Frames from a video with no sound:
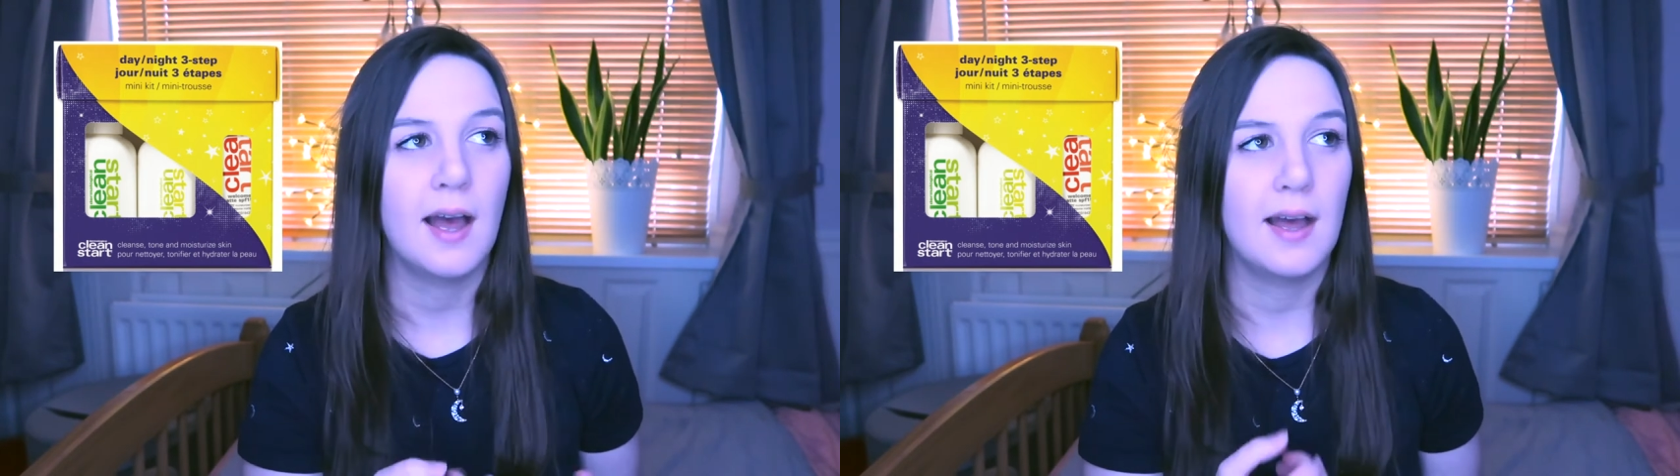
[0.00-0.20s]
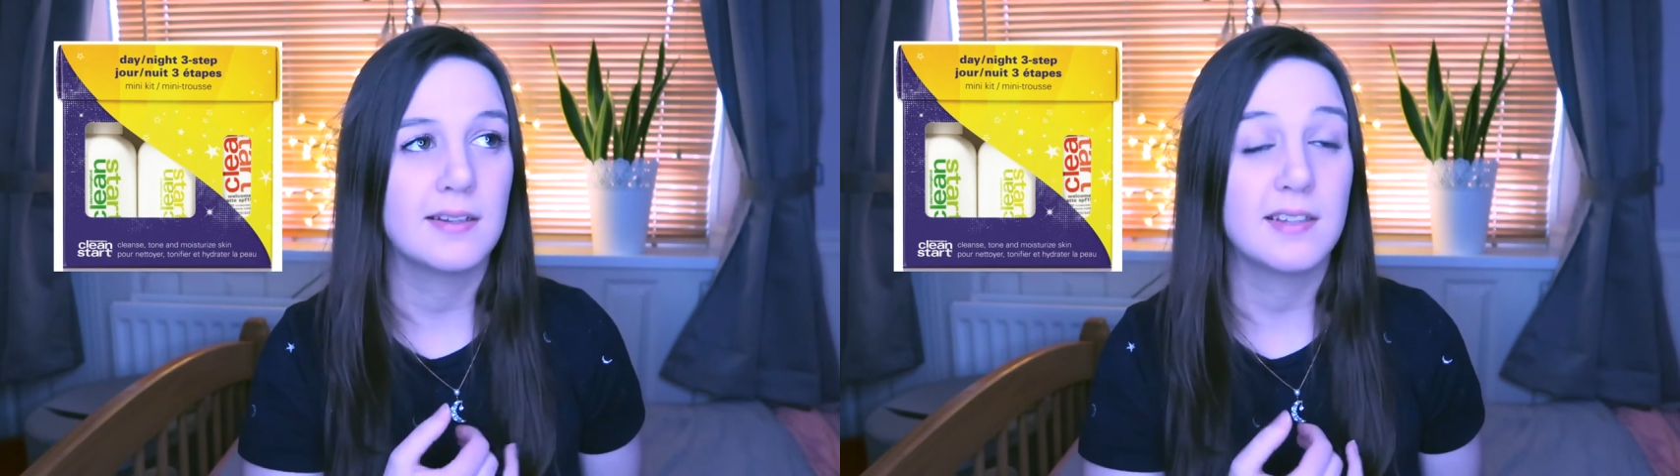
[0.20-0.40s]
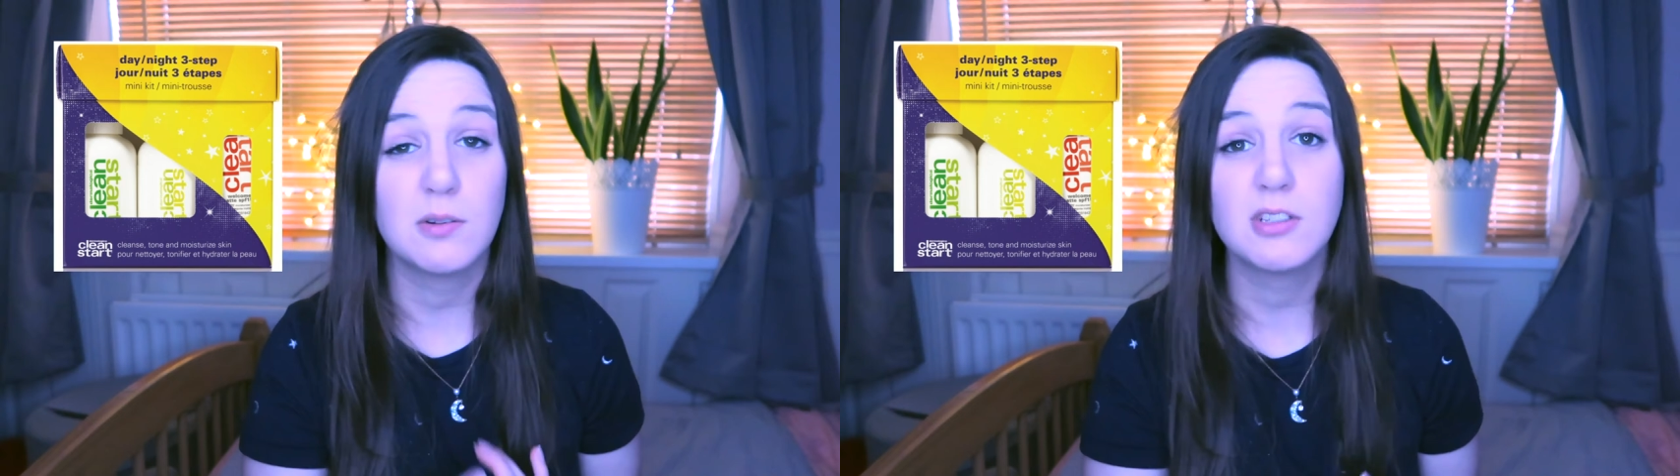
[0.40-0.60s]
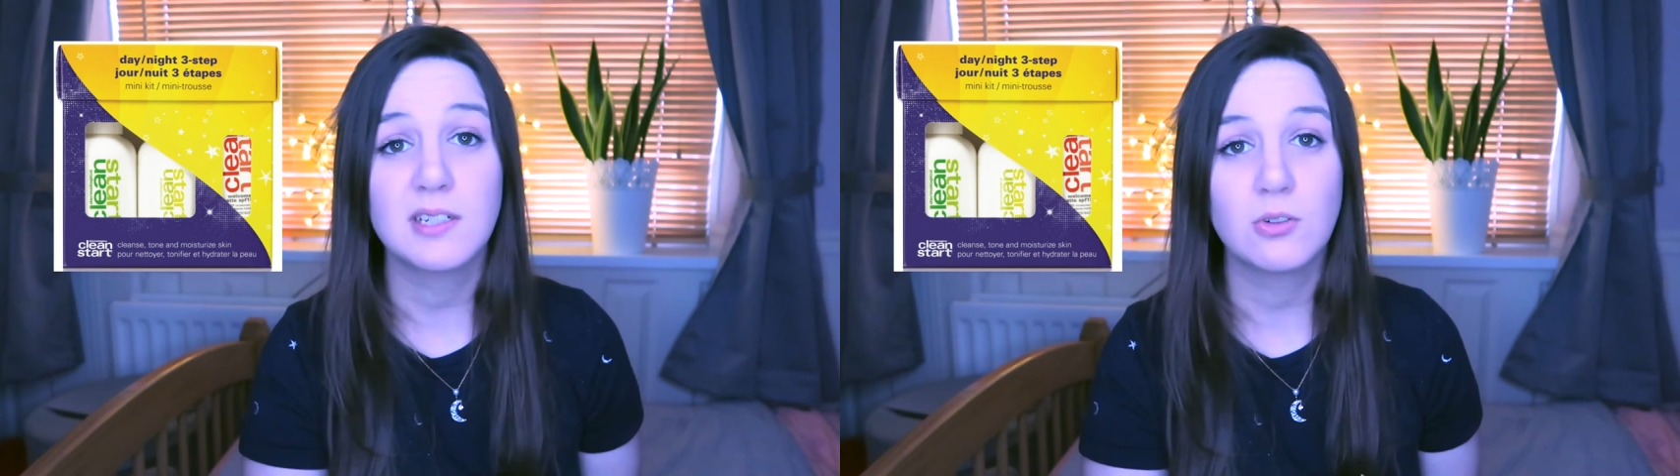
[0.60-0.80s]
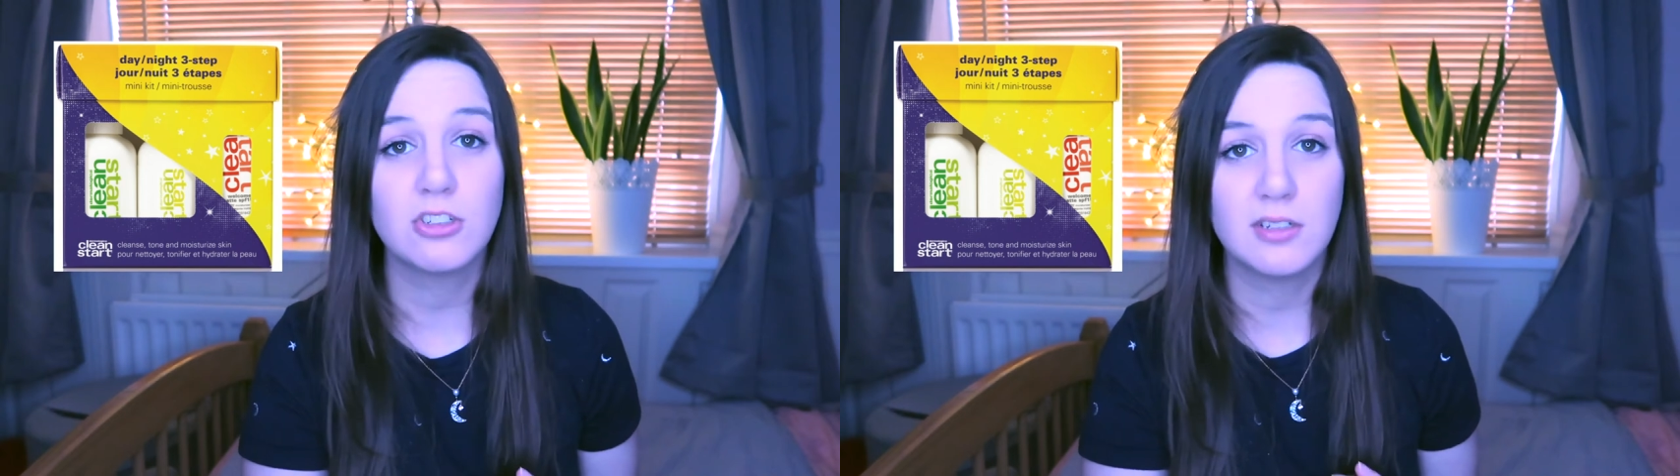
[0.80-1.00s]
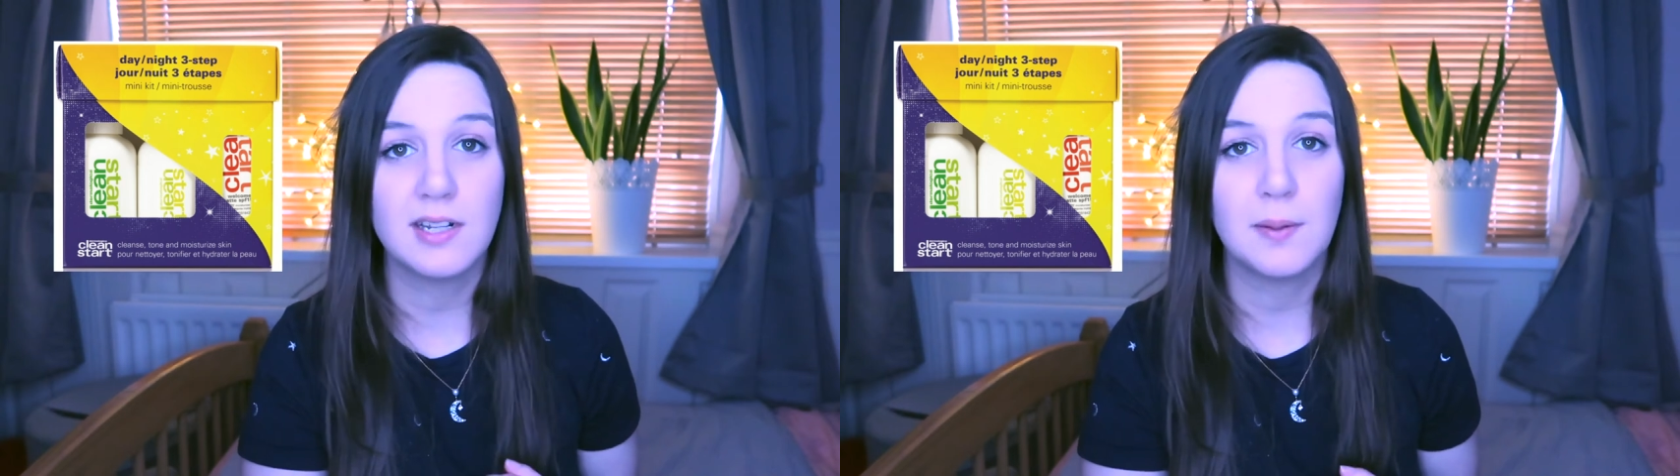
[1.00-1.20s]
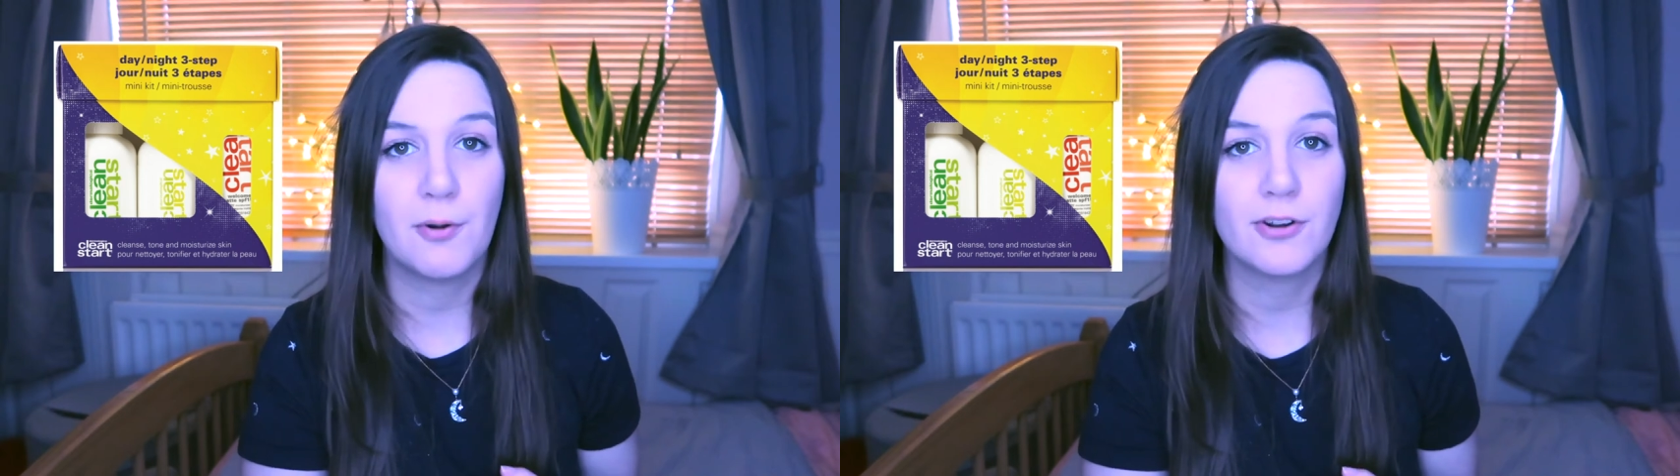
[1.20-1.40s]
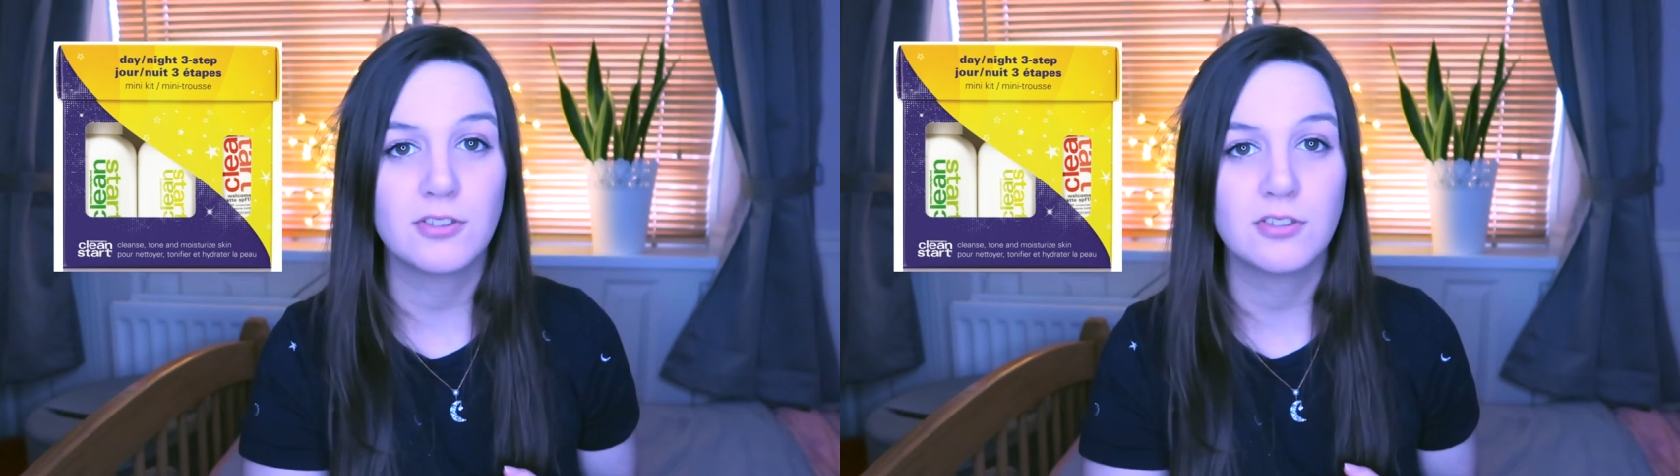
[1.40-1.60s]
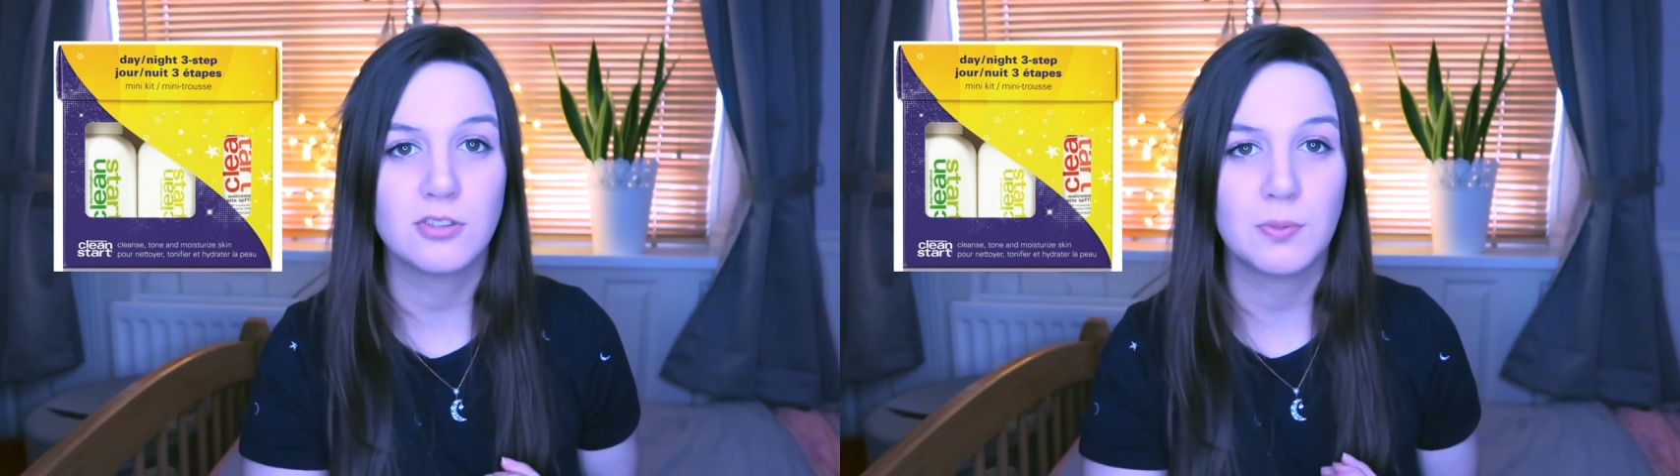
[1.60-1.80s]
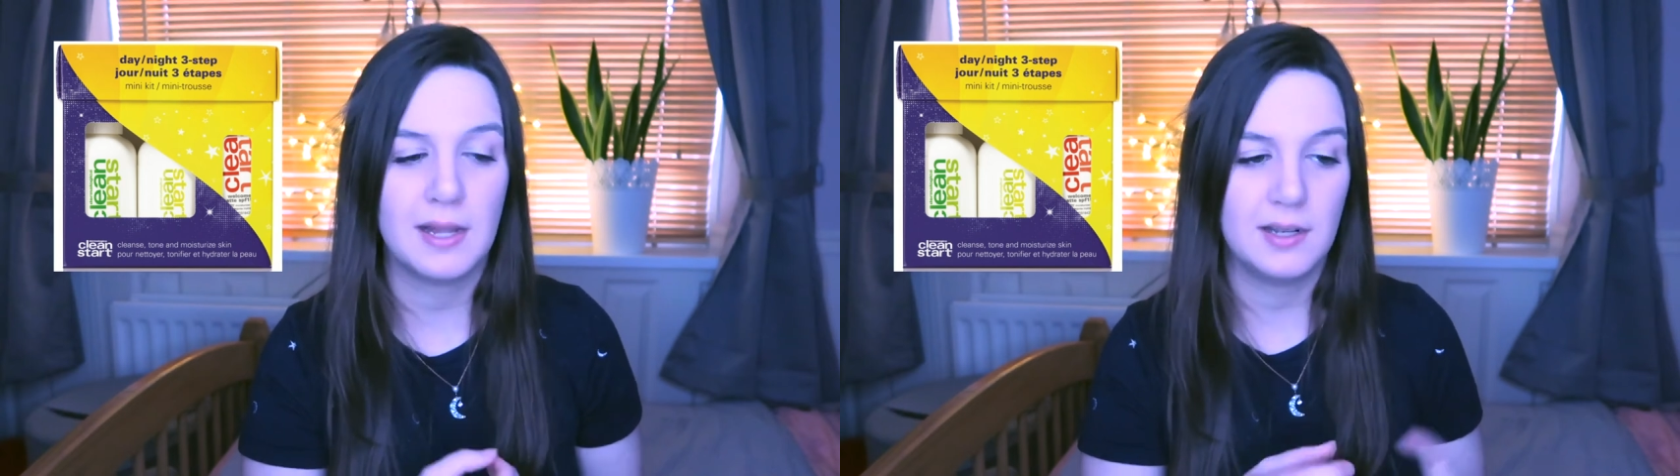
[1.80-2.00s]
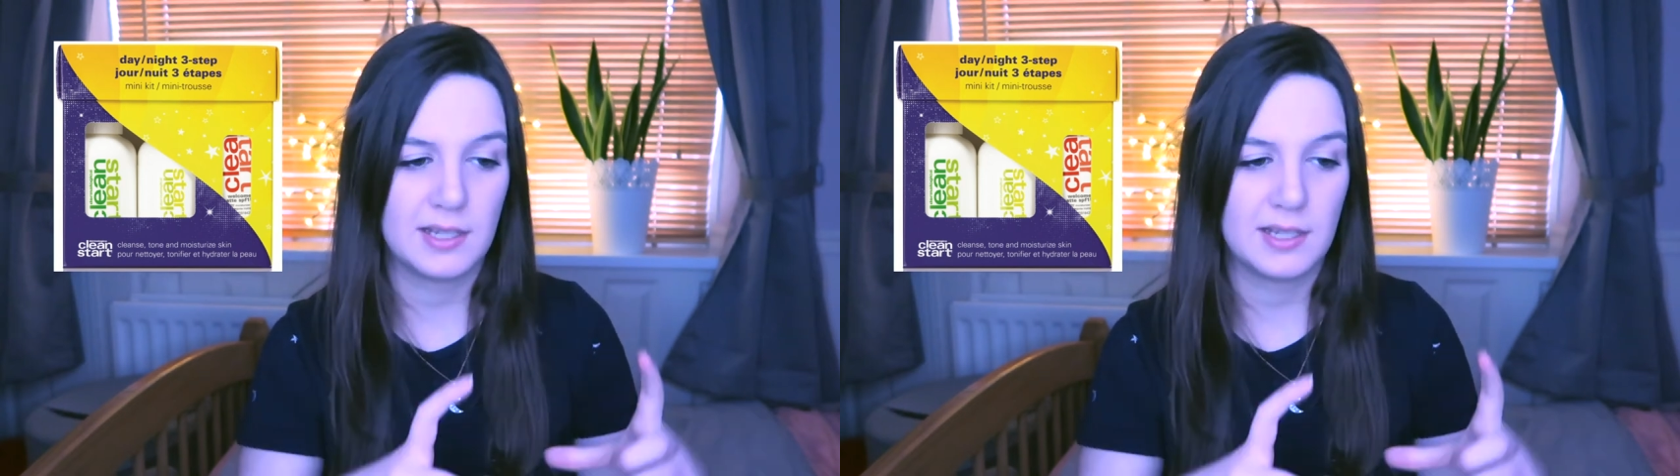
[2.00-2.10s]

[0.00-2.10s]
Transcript: and that was a good little product as well.